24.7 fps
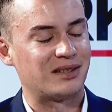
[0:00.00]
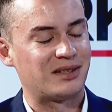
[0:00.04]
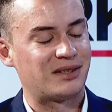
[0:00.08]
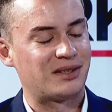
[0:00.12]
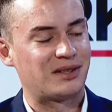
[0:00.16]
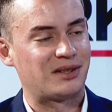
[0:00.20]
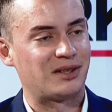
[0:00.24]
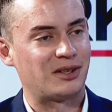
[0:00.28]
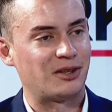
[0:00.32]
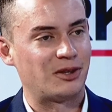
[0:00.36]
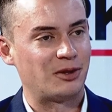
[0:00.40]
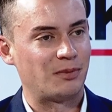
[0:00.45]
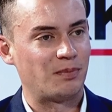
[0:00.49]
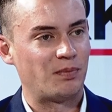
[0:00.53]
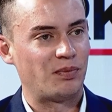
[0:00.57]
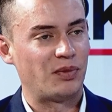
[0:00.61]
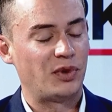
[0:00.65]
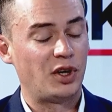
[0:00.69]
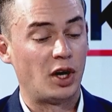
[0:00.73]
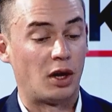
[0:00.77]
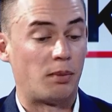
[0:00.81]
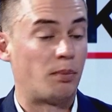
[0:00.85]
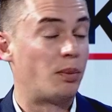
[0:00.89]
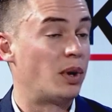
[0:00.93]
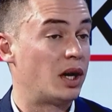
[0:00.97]
So,
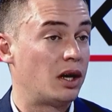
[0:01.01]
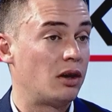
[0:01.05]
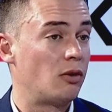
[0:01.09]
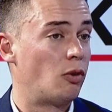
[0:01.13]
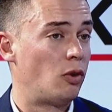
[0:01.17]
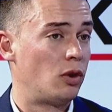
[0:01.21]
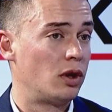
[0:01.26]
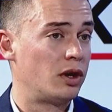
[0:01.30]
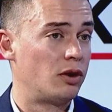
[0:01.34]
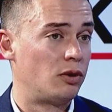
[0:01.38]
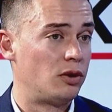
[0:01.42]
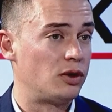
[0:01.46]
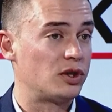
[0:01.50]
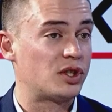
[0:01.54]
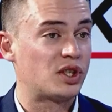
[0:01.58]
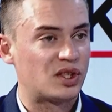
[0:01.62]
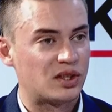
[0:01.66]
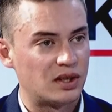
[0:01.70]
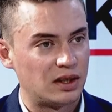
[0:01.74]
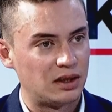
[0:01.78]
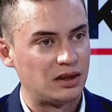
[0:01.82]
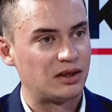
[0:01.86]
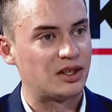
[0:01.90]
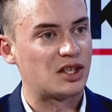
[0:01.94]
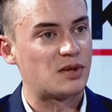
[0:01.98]
but all in all,
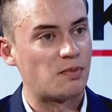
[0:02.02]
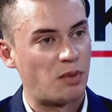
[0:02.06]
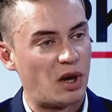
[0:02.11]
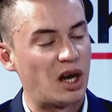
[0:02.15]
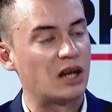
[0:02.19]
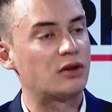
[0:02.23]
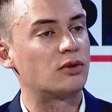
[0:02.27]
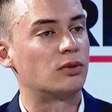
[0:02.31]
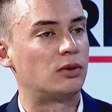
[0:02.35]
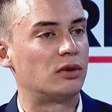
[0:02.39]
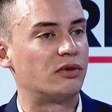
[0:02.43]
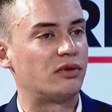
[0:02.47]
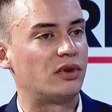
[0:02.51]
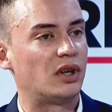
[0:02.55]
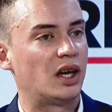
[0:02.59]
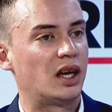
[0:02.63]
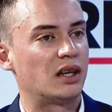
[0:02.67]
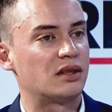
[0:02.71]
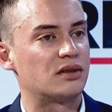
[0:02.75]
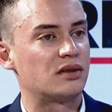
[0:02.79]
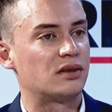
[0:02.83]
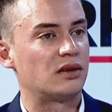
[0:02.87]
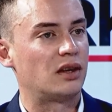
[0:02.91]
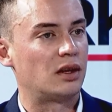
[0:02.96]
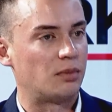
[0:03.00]
still, despite all of
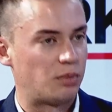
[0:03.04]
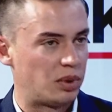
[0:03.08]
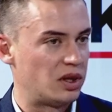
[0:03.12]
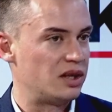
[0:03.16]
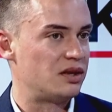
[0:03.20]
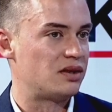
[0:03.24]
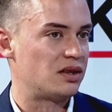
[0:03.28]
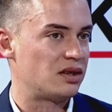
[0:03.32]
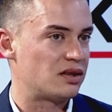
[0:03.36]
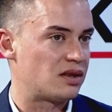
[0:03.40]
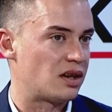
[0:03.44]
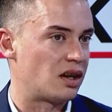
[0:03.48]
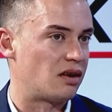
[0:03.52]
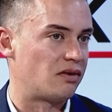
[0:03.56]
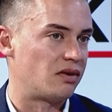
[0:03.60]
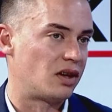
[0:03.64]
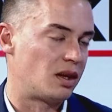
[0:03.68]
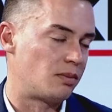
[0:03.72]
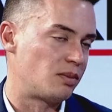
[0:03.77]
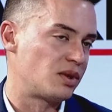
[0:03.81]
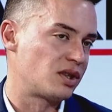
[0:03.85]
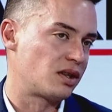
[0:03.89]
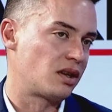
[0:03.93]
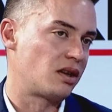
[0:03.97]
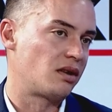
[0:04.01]
that, a pleasing set of
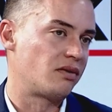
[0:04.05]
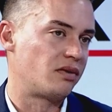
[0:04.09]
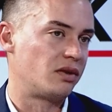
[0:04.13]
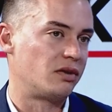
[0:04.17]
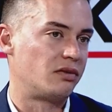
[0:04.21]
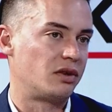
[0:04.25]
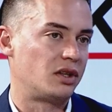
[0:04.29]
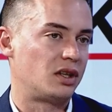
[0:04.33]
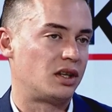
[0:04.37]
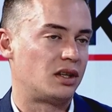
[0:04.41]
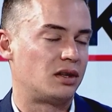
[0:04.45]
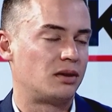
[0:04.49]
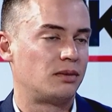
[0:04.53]
numbers out of NVIDIA.